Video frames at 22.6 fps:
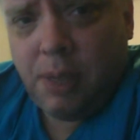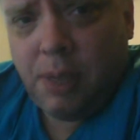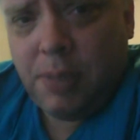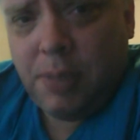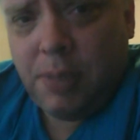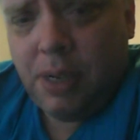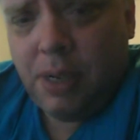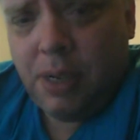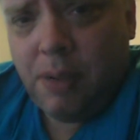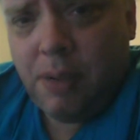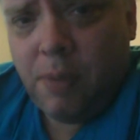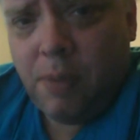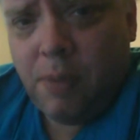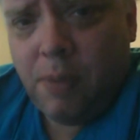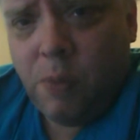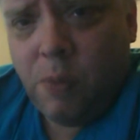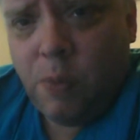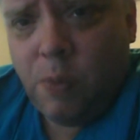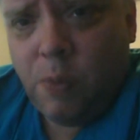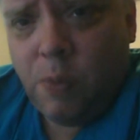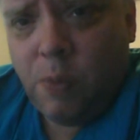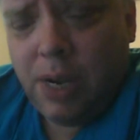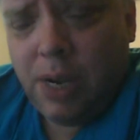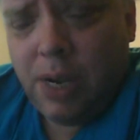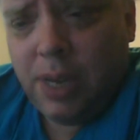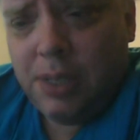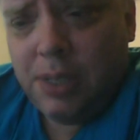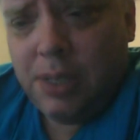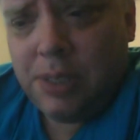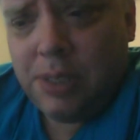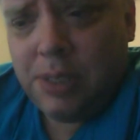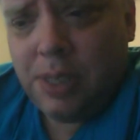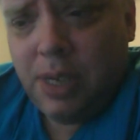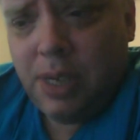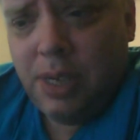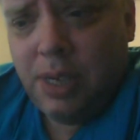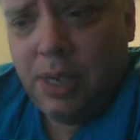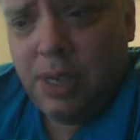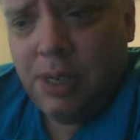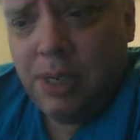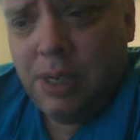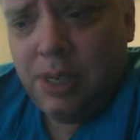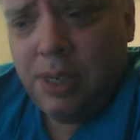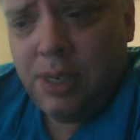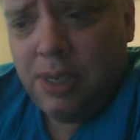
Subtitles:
I mean, what I say